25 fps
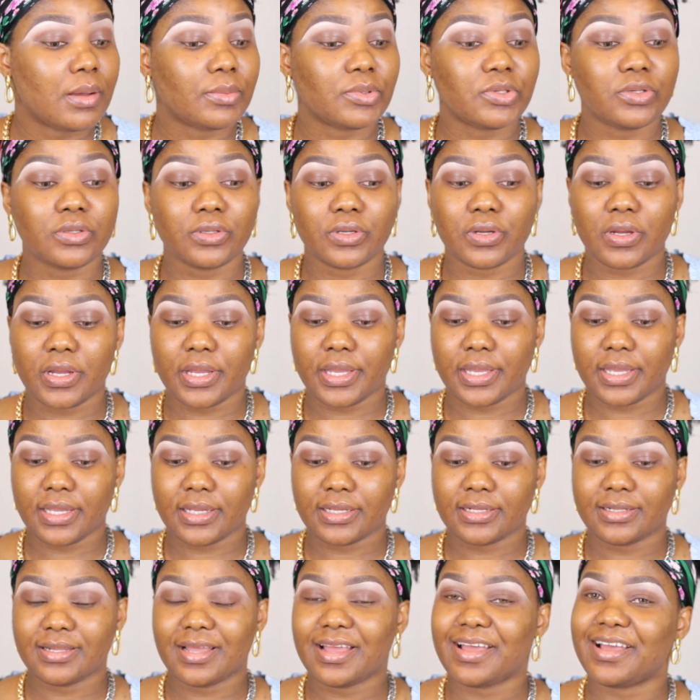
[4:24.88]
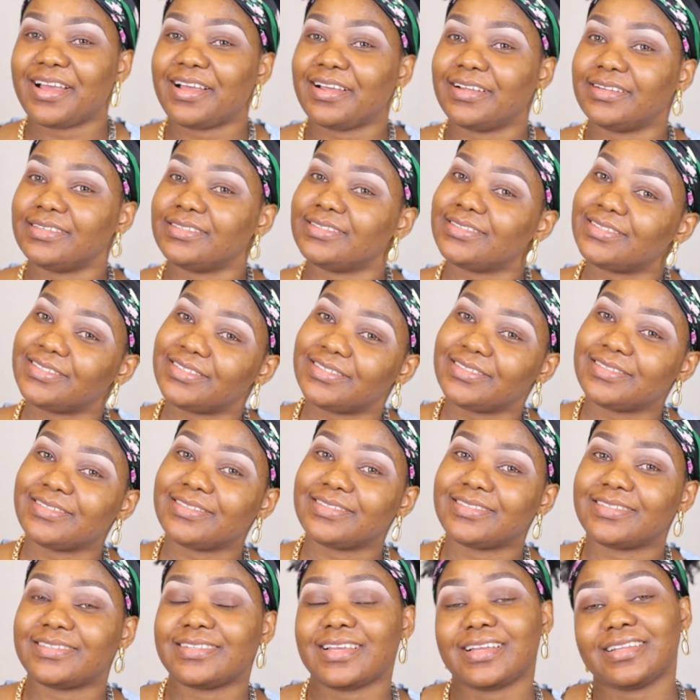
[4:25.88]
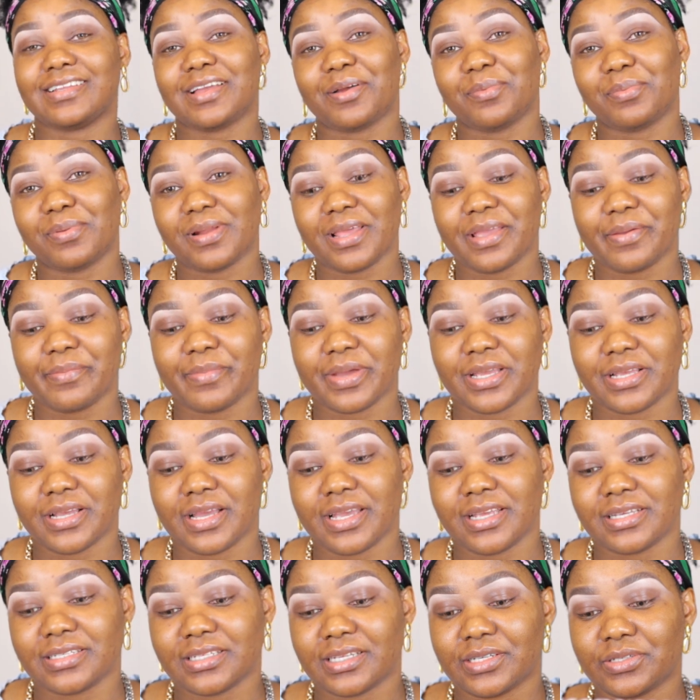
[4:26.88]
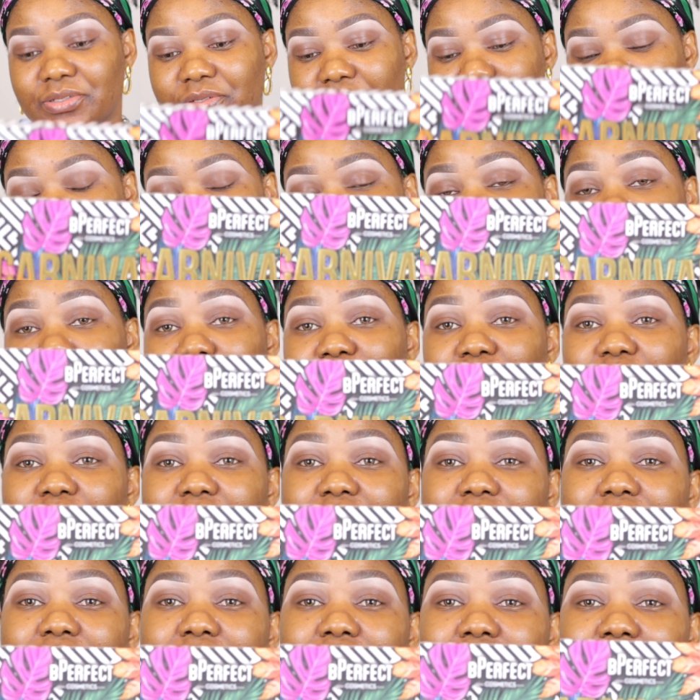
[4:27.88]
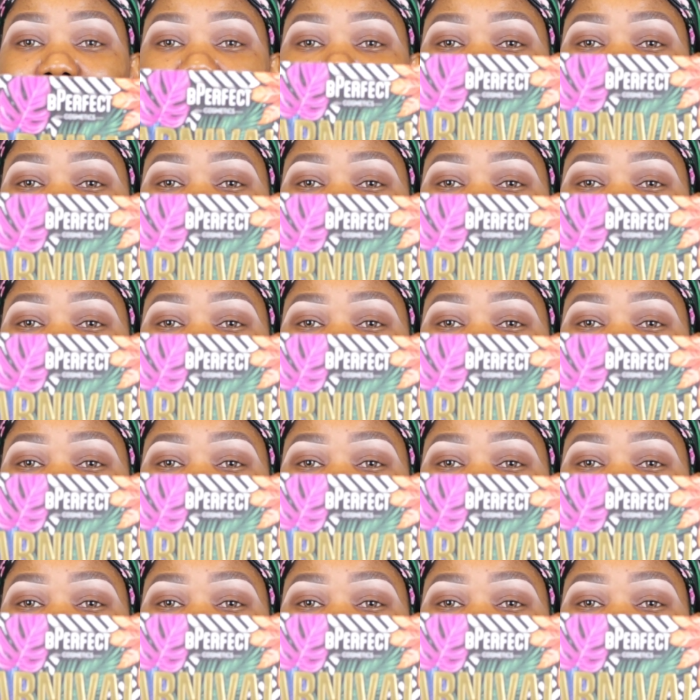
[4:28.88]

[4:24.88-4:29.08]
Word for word: I'm gonna go ahead and start applying my eyeshadow, and I'm using